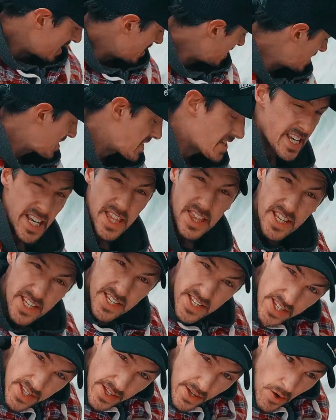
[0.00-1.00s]
need to get this
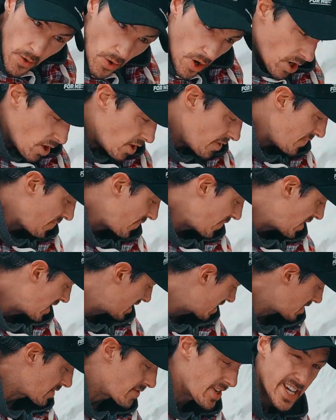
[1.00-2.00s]
snow off
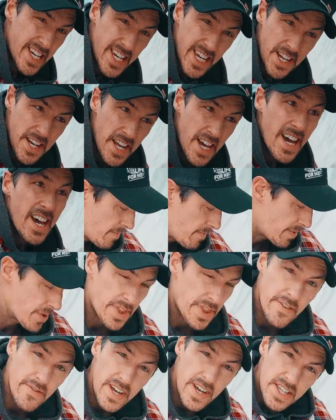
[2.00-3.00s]
so I can put
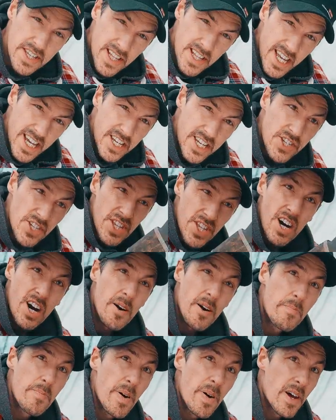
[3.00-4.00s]
the ventilation
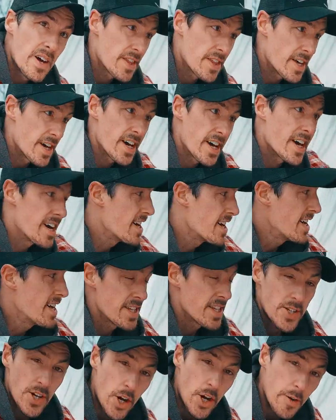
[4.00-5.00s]
up, the
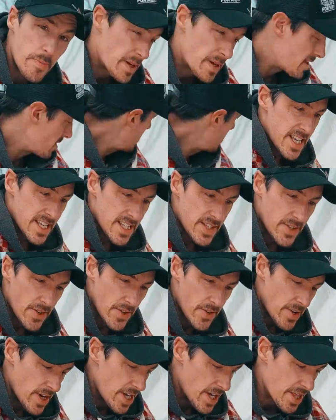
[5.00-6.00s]
tarp here, so
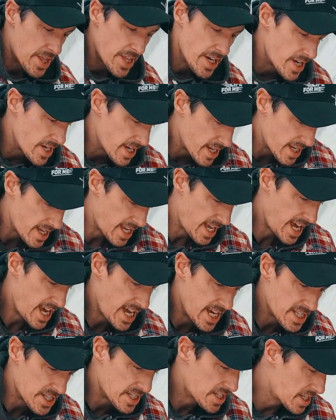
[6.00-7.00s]
the
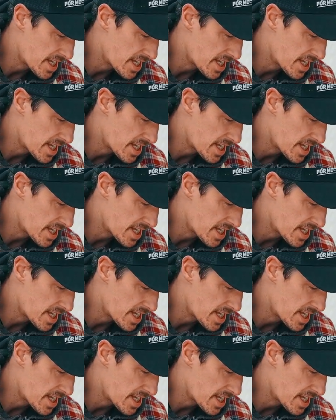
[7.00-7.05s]
hens